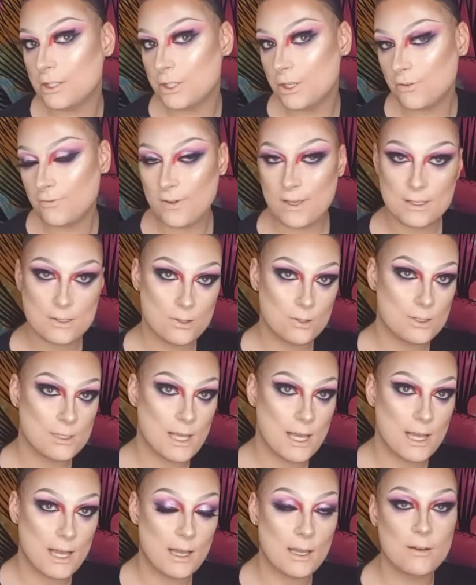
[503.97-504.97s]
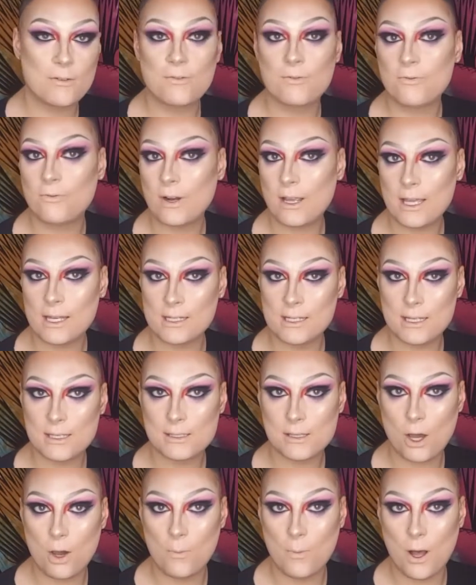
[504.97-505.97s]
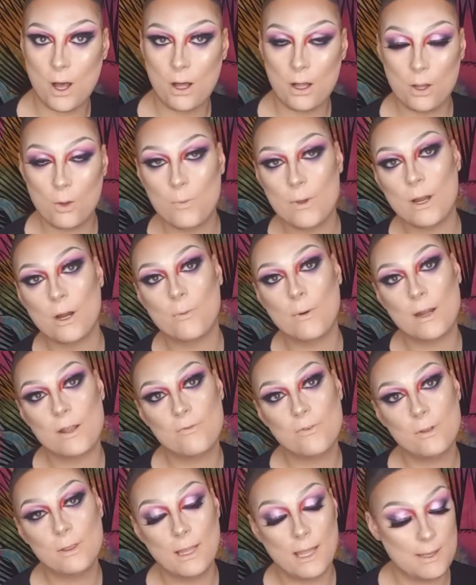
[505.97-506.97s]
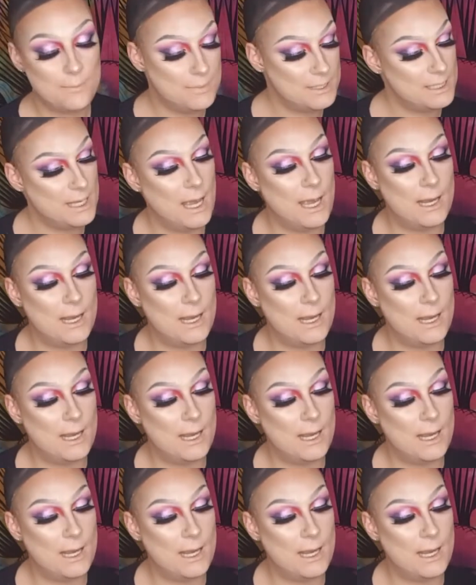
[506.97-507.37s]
that your face looks like a freaking disco ball, we are ready for lips,